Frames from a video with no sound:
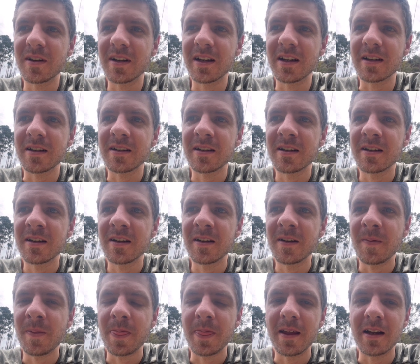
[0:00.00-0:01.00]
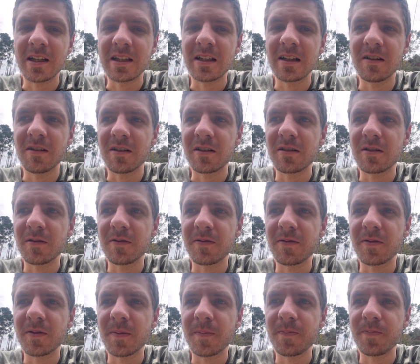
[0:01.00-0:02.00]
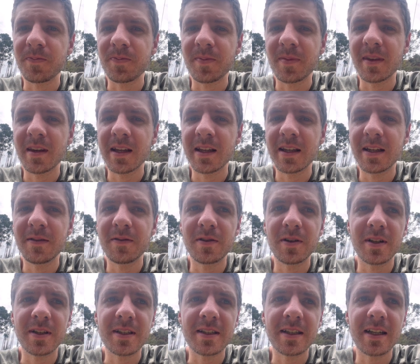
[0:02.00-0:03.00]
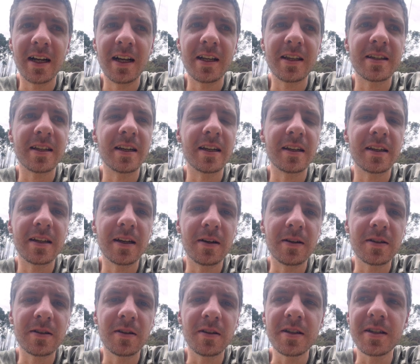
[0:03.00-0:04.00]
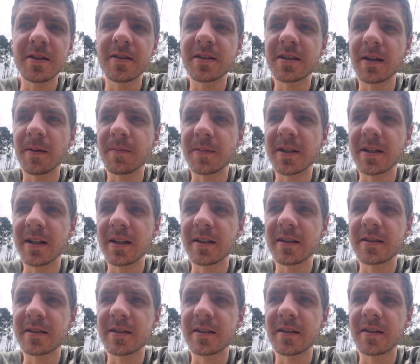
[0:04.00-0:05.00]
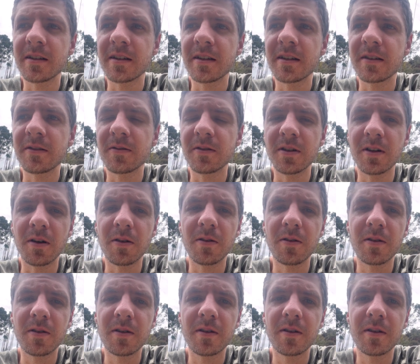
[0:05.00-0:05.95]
Like, there's a lot of different styles, and there is also some things to know.